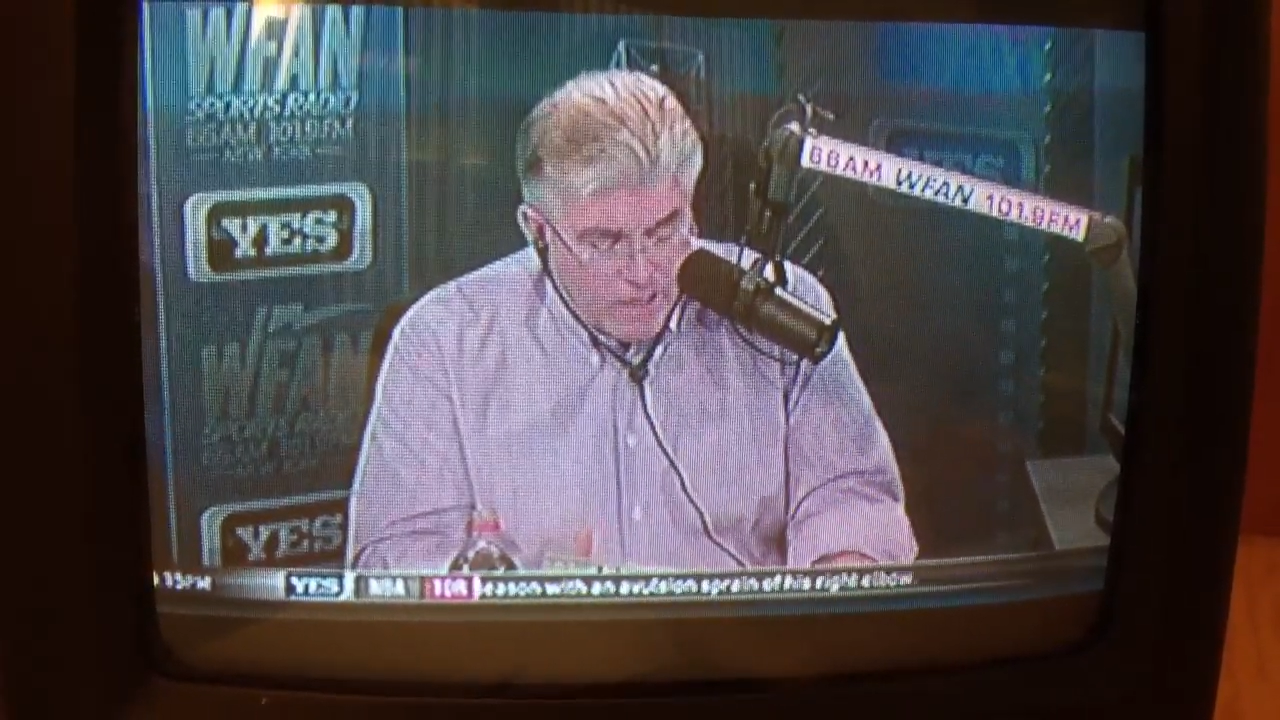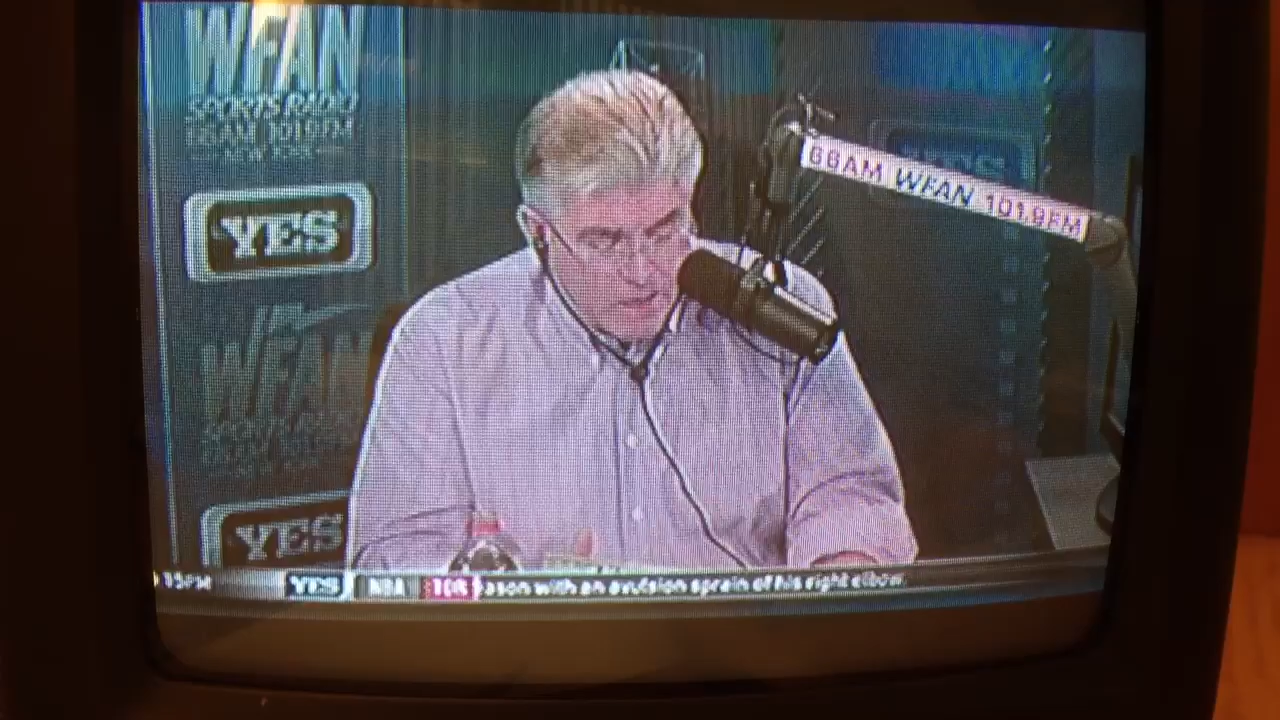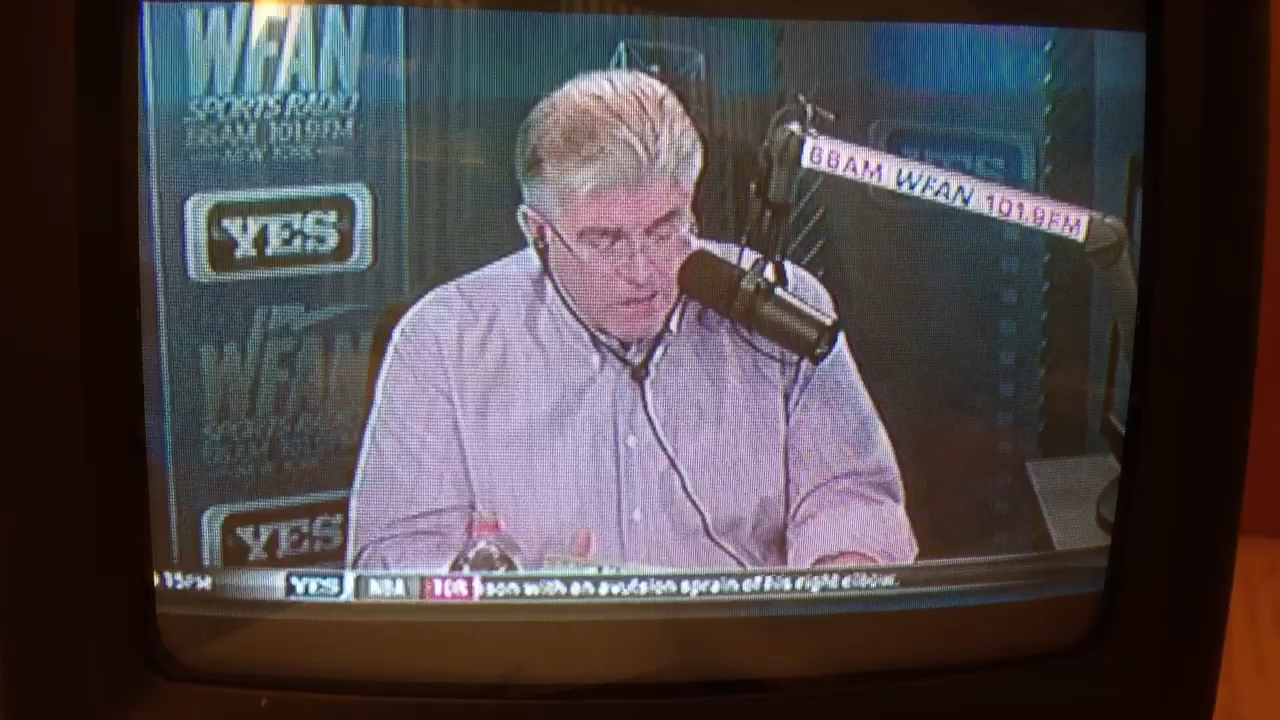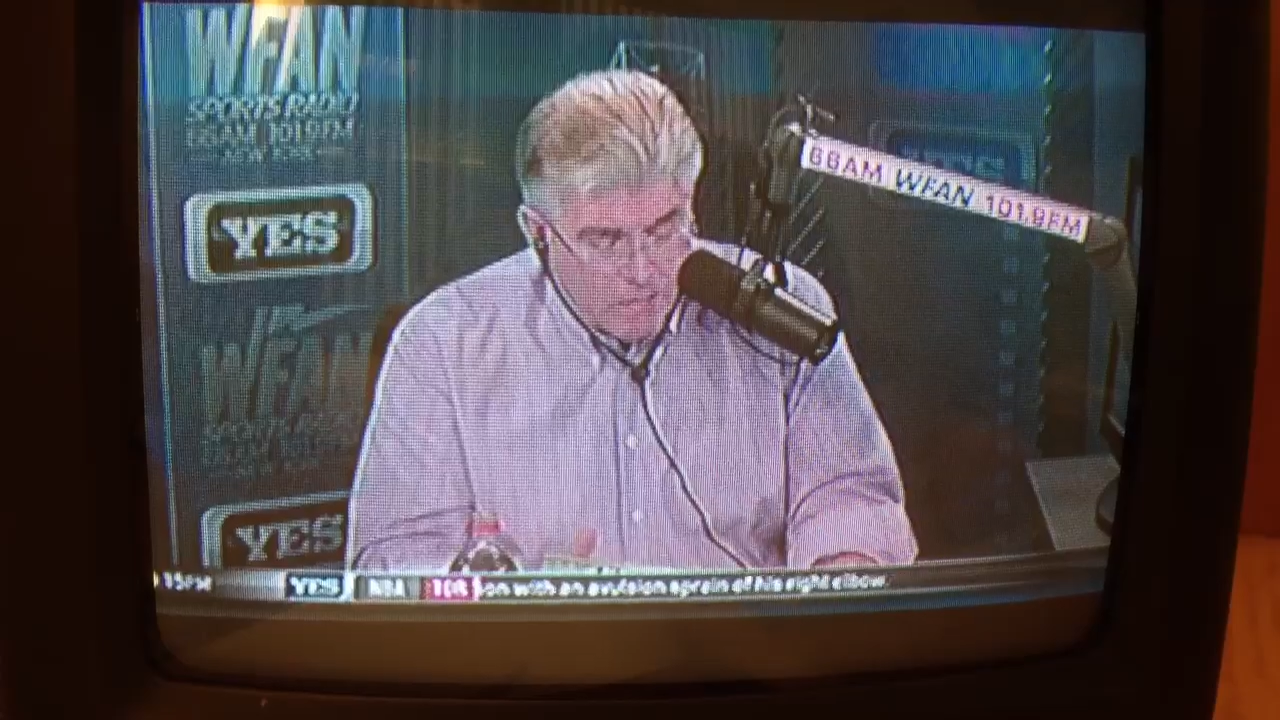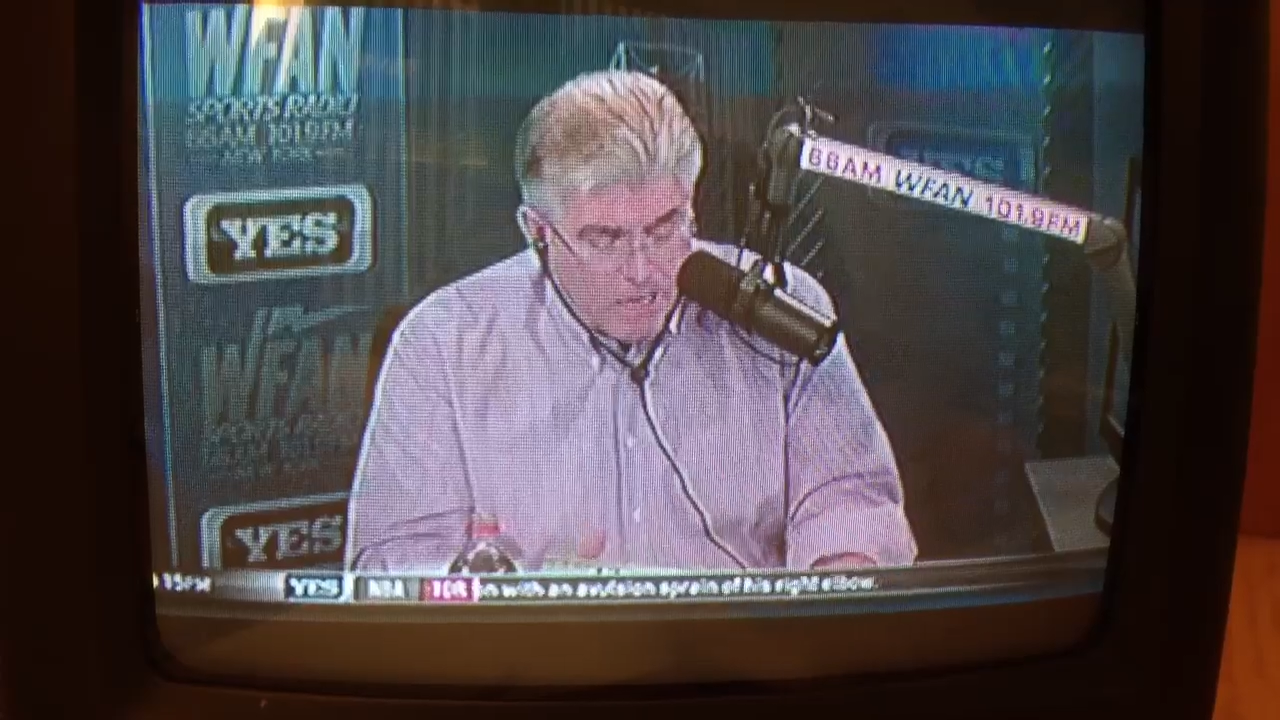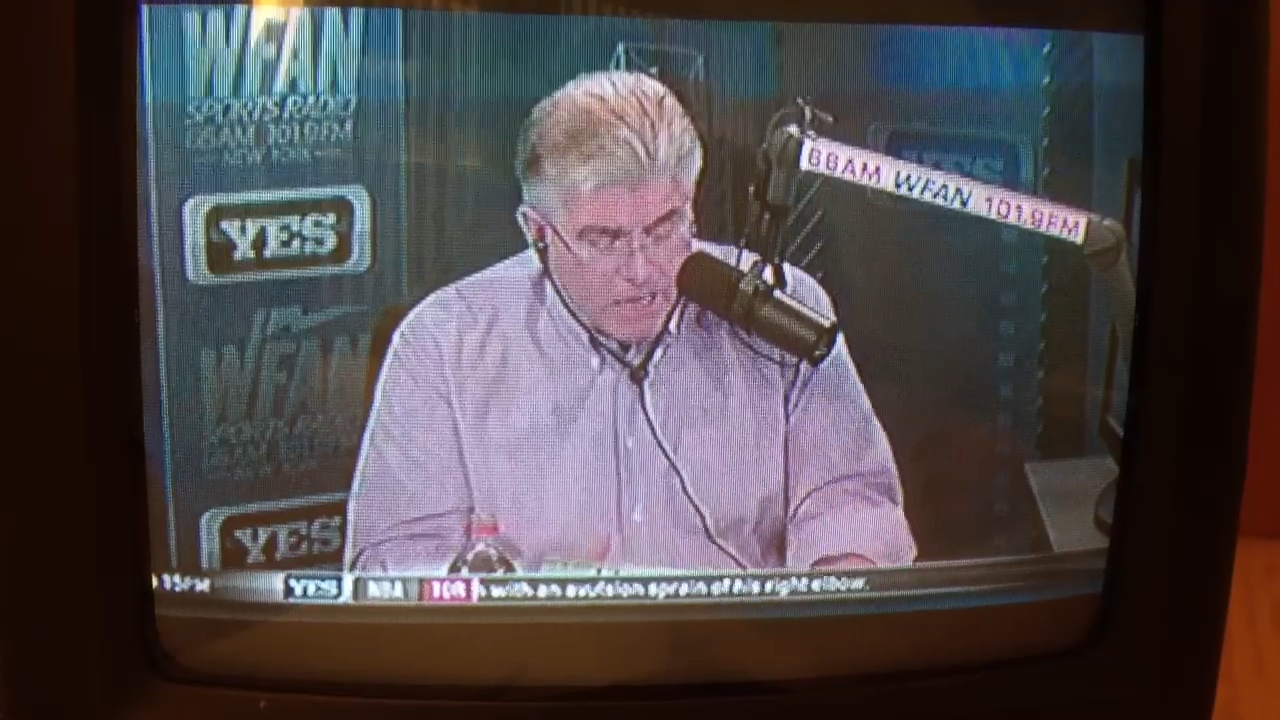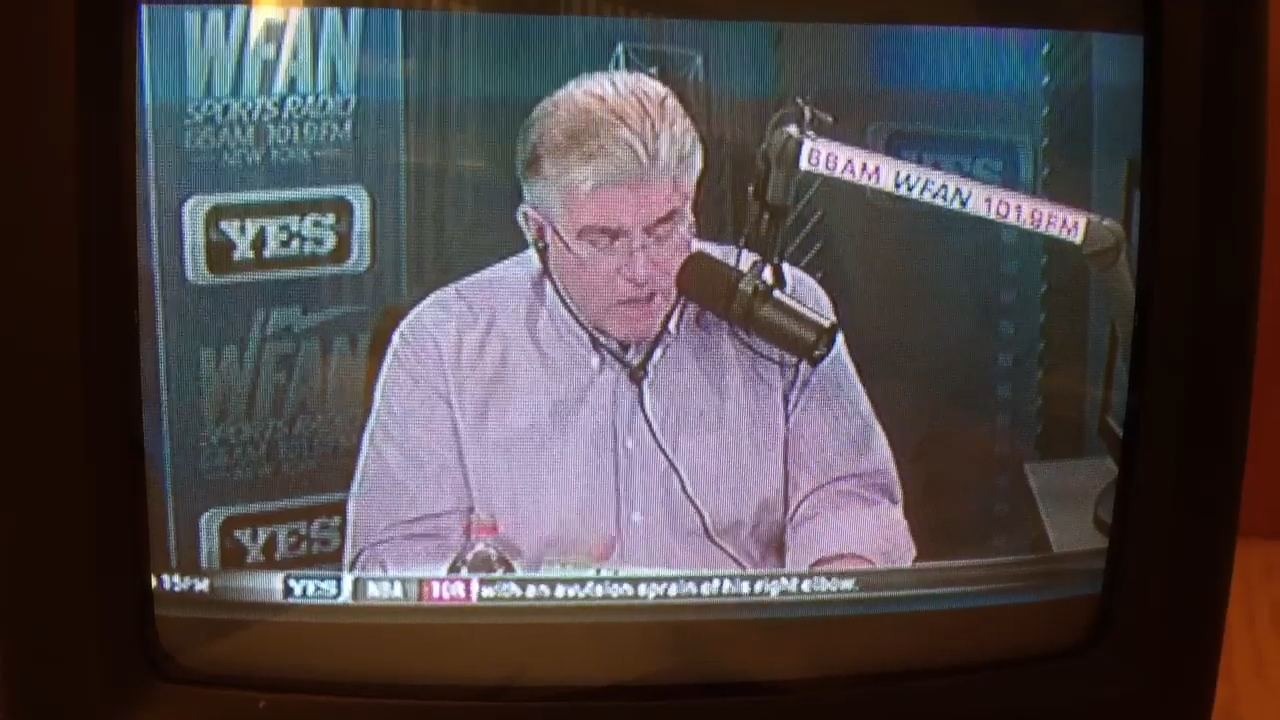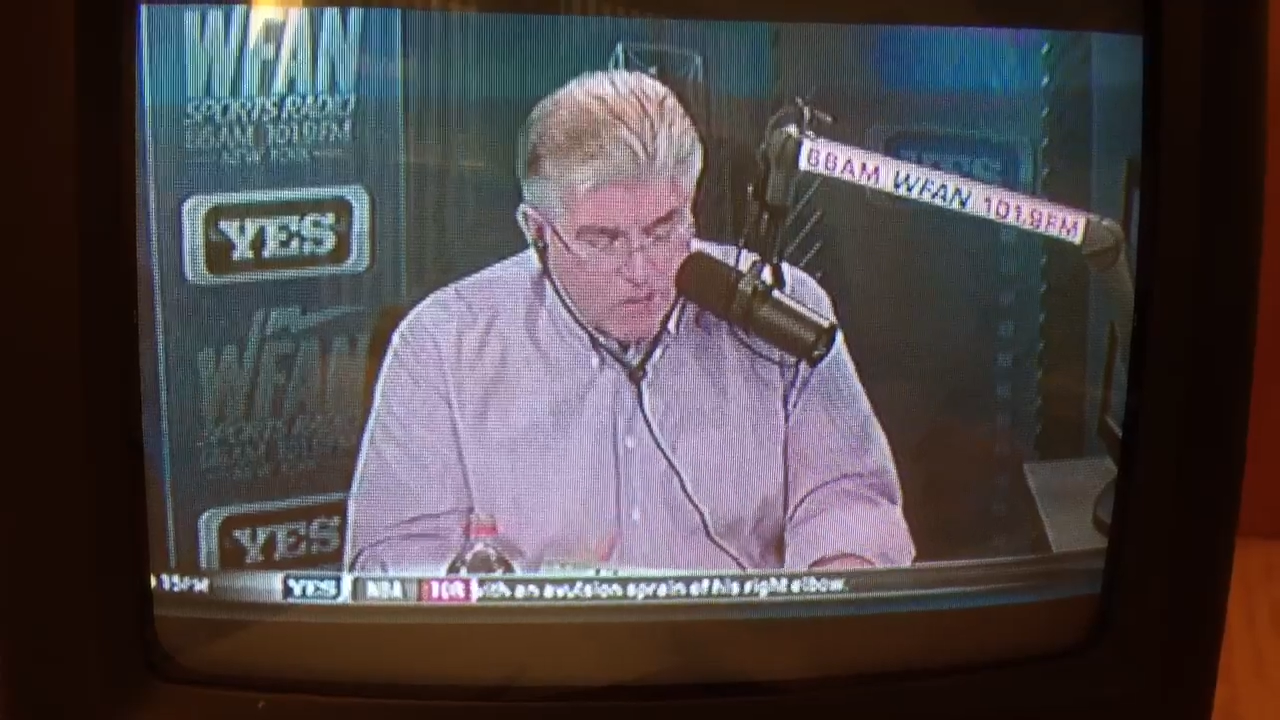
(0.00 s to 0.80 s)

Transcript: little bio